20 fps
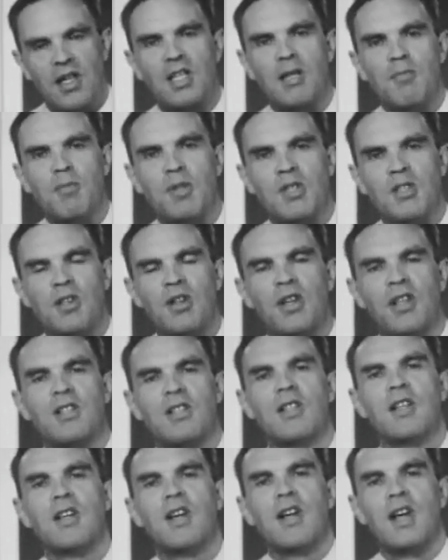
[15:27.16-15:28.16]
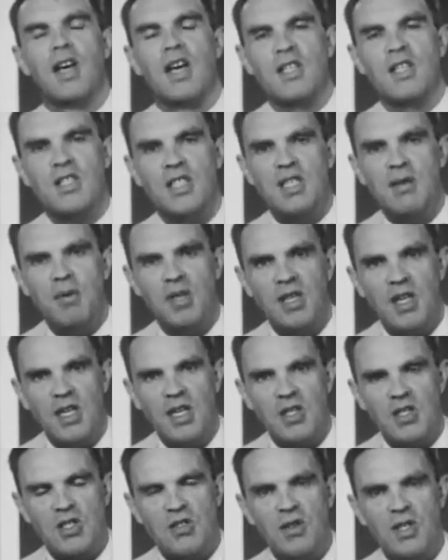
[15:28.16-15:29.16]
It can be taught as
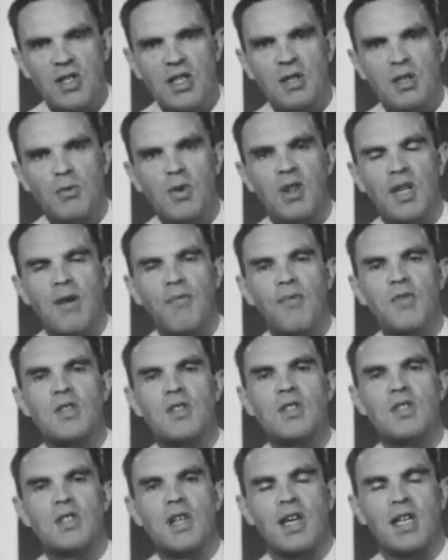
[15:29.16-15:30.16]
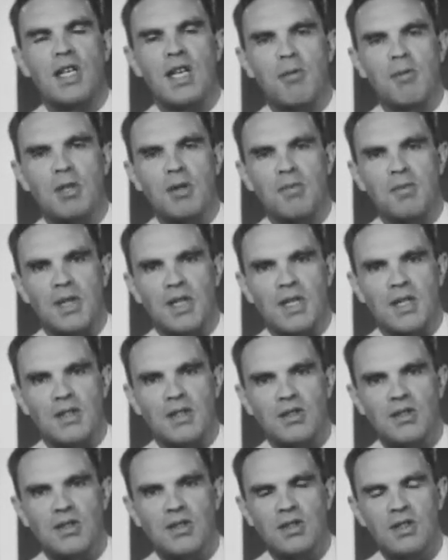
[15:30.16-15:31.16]
CBA is doing it with emphasis on chemical
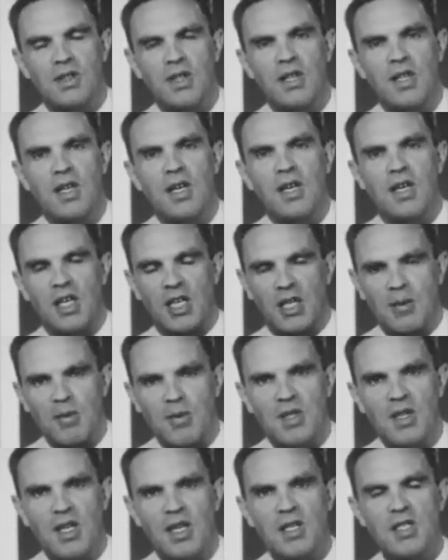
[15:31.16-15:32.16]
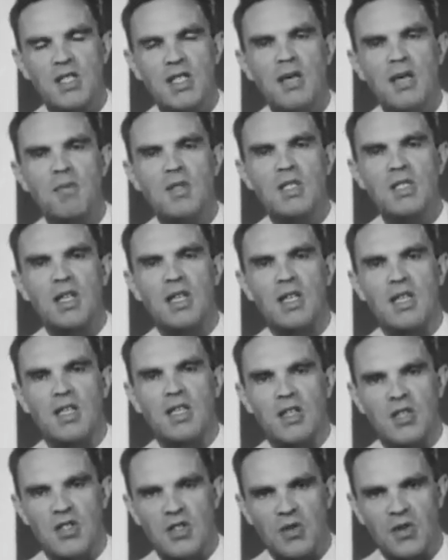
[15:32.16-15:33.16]
bonds. It can be done as chem
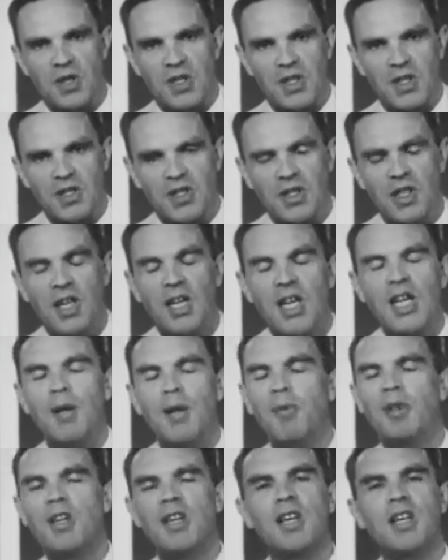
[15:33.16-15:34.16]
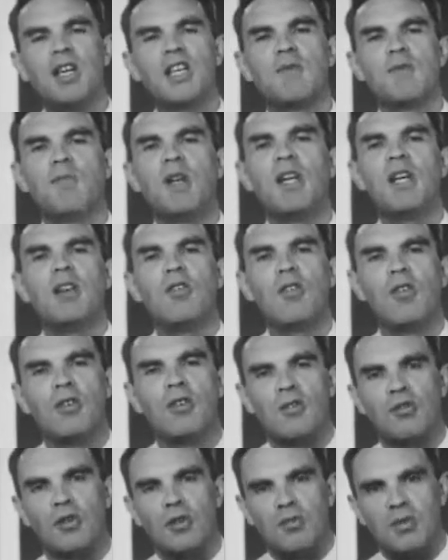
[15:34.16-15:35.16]
study is doing it it can be done as many
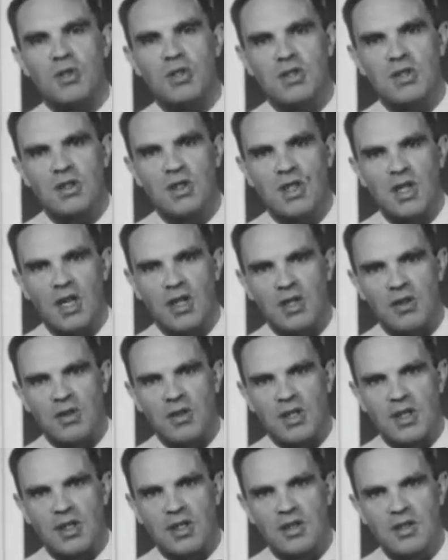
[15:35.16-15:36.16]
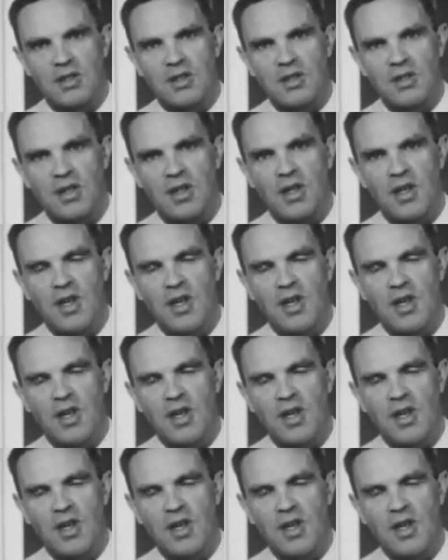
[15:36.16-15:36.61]
local groups are doing it.